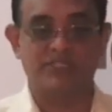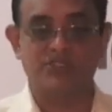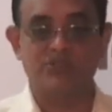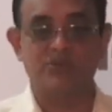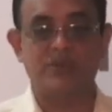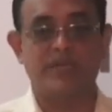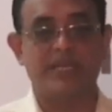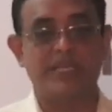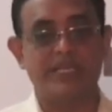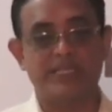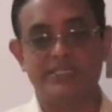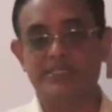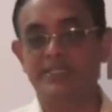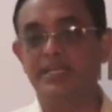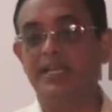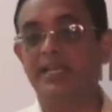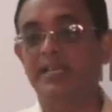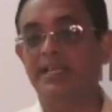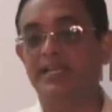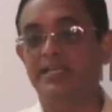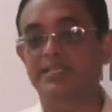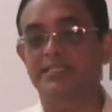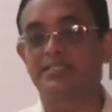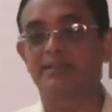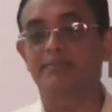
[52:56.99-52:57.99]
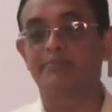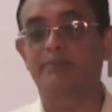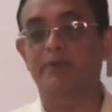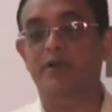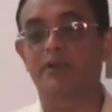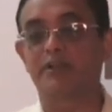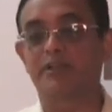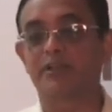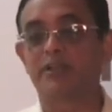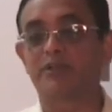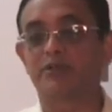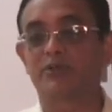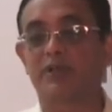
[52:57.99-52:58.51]
So additionally, it is
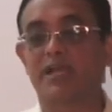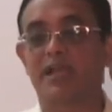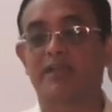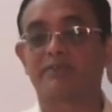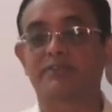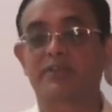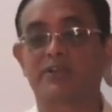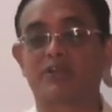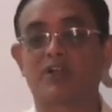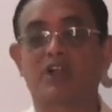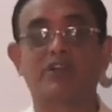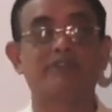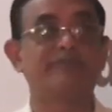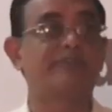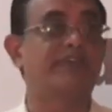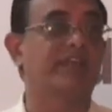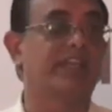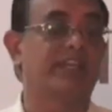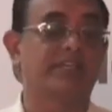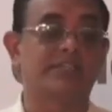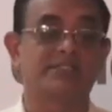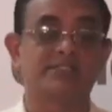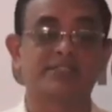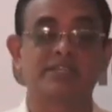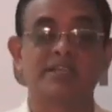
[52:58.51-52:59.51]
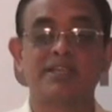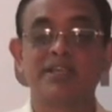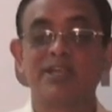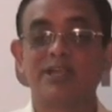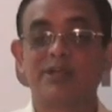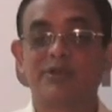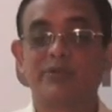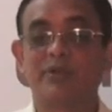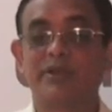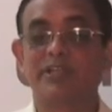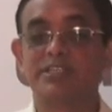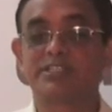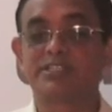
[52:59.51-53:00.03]
important to have the confidence
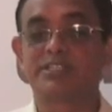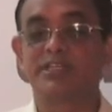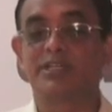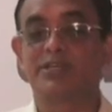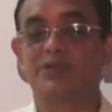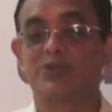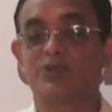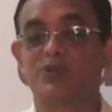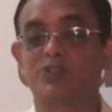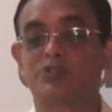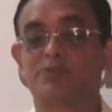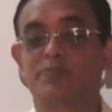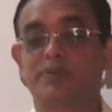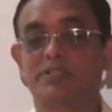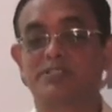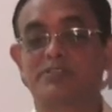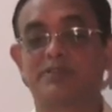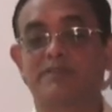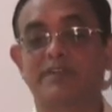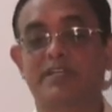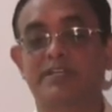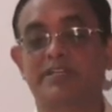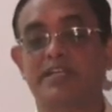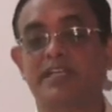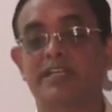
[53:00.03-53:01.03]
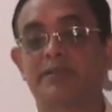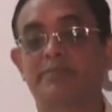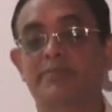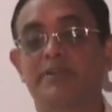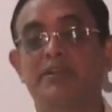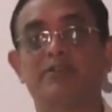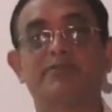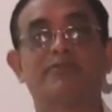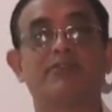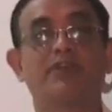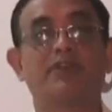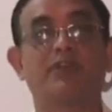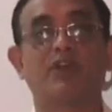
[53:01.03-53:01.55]
to institute specific
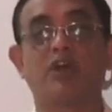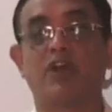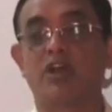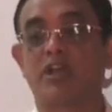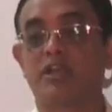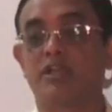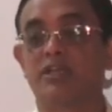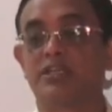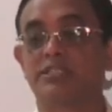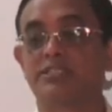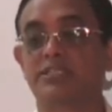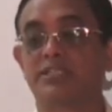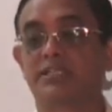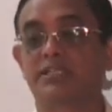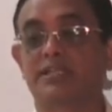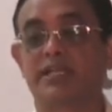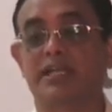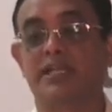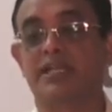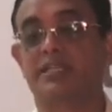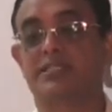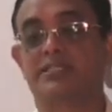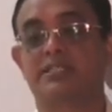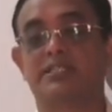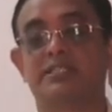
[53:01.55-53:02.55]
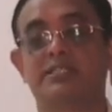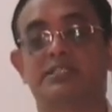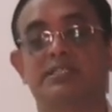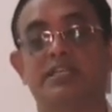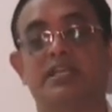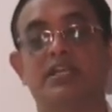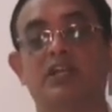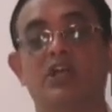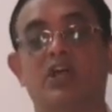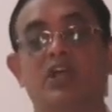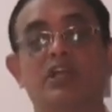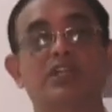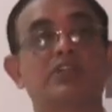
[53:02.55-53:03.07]
treatment for non-urgent conditions
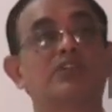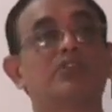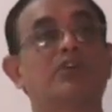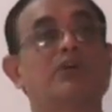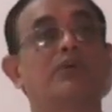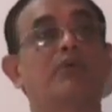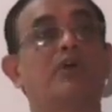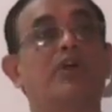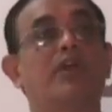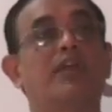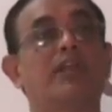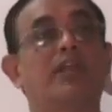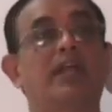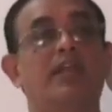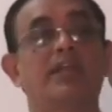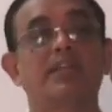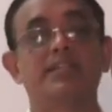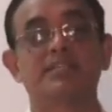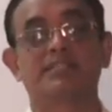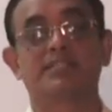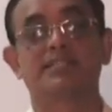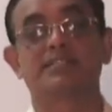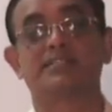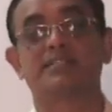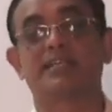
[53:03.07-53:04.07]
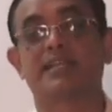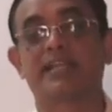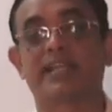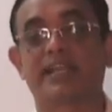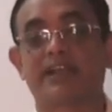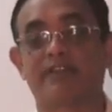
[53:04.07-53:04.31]
in order to avoid unnecessary